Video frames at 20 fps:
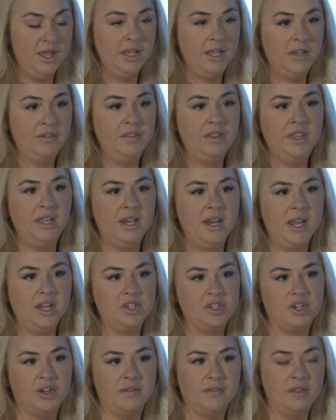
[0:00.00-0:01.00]
Given the
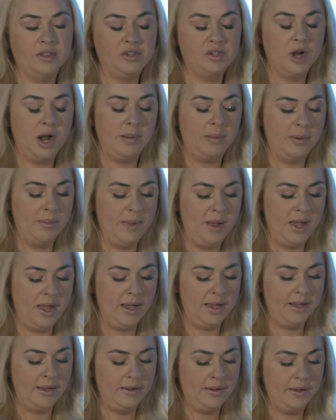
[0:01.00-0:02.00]
nature of the trauma
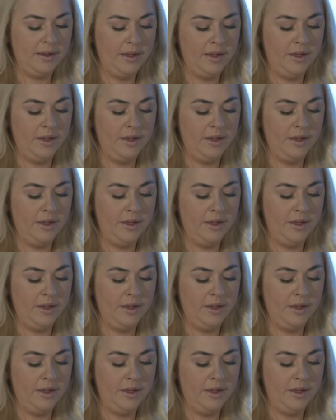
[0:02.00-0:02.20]
bay,